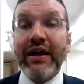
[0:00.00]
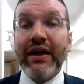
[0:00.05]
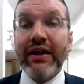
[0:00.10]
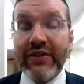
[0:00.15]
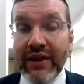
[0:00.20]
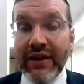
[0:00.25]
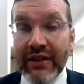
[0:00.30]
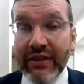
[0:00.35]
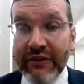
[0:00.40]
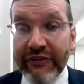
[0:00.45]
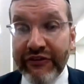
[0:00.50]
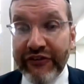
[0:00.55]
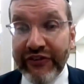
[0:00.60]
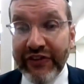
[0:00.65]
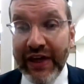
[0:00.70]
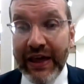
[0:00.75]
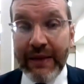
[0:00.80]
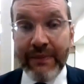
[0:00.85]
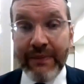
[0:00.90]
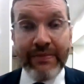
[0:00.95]
the
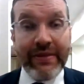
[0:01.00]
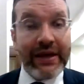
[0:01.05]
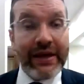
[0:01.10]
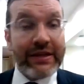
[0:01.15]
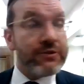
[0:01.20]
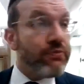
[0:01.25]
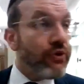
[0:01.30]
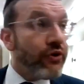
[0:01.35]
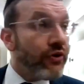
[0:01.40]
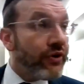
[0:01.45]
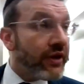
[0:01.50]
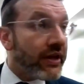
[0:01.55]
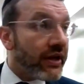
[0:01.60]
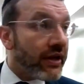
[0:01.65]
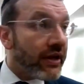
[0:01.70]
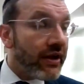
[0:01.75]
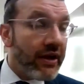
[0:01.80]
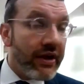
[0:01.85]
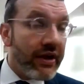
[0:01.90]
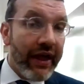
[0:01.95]
flame that's burning
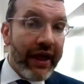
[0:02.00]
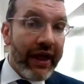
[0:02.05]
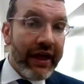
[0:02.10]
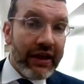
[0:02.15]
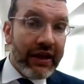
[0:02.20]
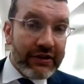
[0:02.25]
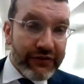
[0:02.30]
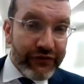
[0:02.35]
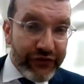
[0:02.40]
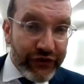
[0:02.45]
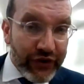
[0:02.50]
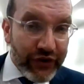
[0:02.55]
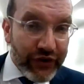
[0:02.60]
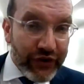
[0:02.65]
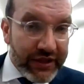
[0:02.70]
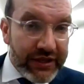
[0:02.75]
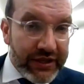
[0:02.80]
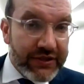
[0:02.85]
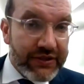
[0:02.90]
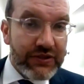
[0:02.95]
in its
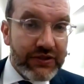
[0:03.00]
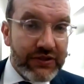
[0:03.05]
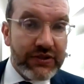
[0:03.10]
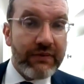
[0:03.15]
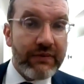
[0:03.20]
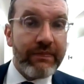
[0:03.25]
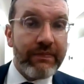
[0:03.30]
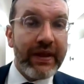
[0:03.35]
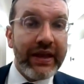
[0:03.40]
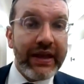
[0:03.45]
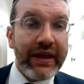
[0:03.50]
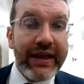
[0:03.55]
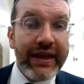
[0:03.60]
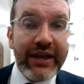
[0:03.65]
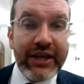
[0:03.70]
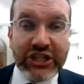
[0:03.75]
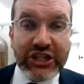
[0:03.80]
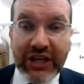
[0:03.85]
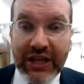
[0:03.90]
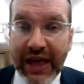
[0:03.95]
fullness, he
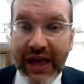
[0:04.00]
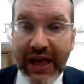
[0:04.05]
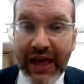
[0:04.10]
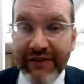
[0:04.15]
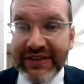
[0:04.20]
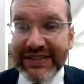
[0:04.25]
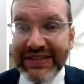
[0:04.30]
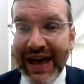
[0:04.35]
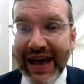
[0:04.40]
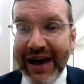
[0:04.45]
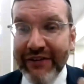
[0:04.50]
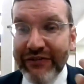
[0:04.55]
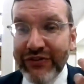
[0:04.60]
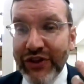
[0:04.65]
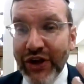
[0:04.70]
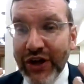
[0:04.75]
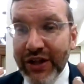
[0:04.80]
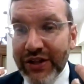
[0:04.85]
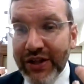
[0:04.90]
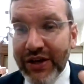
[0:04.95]
shall have this
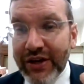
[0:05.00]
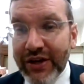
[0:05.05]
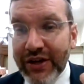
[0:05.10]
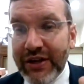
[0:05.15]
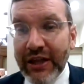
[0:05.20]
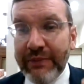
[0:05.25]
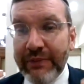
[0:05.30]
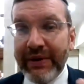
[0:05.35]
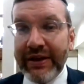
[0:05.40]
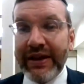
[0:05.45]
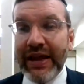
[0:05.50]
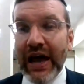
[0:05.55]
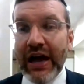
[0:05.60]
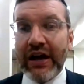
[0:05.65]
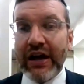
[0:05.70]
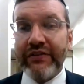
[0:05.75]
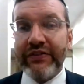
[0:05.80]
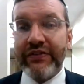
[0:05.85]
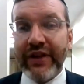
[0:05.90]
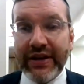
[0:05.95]
Havdalah ben
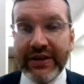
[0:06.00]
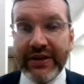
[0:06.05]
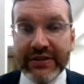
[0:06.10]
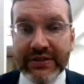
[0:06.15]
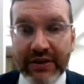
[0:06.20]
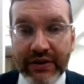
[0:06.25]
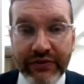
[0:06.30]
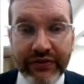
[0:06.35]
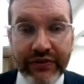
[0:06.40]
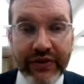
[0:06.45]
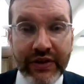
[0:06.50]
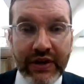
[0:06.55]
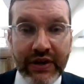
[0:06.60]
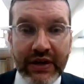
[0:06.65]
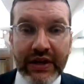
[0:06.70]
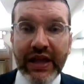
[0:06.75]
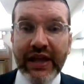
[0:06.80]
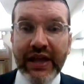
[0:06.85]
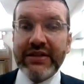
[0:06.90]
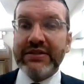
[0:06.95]
Yaakov Esav,
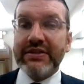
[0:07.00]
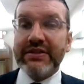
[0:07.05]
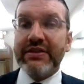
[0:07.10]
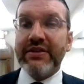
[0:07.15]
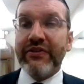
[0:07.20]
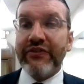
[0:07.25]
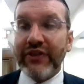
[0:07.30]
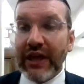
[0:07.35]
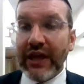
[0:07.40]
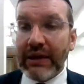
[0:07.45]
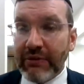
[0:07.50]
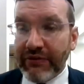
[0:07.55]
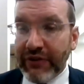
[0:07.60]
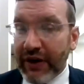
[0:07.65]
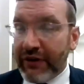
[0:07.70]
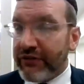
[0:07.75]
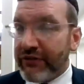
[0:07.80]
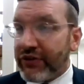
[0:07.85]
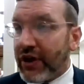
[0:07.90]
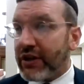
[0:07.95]
is the flame of
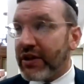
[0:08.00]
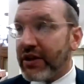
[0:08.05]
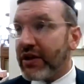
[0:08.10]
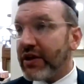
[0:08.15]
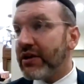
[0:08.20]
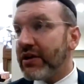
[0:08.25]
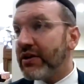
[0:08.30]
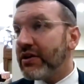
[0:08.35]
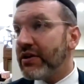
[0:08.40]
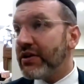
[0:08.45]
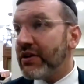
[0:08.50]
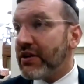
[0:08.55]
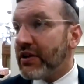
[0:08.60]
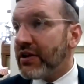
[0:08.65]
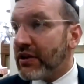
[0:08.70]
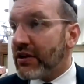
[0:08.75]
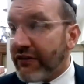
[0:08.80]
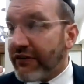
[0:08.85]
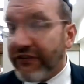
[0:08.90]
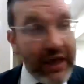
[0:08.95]
Havdalah.
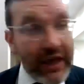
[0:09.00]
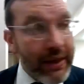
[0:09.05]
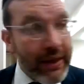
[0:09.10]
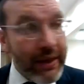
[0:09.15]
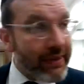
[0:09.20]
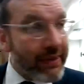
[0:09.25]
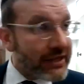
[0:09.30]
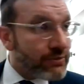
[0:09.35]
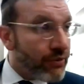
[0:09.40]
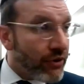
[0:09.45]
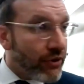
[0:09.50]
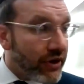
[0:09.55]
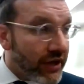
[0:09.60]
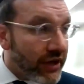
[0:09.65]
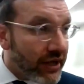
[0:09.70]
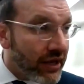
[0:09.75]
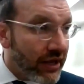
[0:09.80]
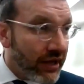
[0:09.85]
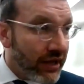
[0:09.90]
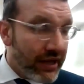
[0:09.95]
The flame that's
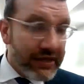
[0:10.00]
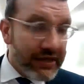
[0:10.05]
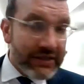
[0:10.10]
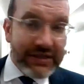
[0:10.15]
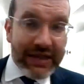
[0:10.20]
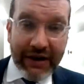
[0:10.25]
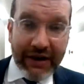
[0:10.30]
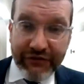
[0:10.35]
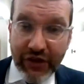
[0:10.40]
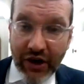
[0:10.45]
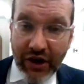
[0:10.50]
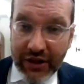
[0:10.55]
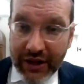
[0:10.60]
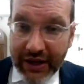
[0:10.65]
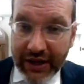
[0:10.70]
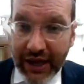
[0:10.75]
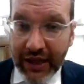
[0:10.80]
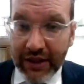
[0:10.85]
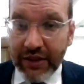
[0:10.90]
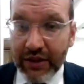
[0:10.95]
burning is the Havdalah
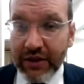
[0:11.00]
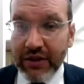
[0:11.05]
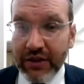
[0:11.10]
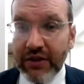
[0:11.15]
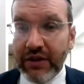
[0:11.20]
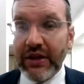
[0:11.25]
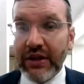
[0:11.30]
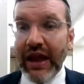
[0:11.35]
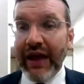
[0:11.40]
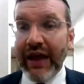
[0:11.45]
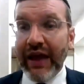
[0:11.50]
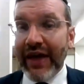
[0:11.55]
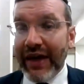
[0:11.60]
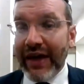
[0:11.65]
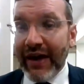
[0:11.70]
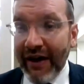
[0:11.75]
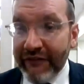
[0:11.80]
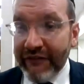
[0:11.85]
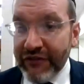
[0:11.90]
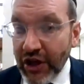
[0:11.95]
candle, and that
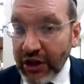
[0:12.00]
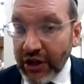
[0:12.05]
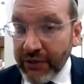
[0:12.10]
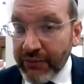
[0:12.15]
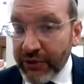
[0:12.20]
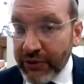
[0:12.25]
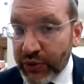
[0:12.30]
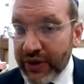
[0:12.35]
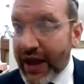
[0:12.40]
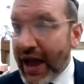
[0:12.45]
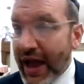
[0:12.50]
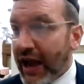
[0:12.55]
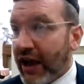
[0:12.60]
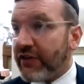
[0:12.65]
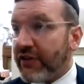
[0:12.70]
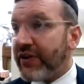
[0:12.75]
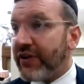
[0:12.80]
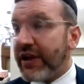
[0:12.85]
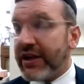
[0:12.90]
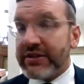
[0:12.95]
Havdalah between
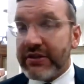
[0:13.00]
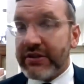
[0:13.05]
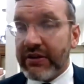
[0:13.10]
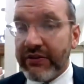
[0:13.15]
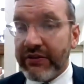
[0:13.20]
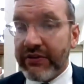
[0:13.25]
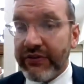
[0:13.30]
Yaakov and Esav.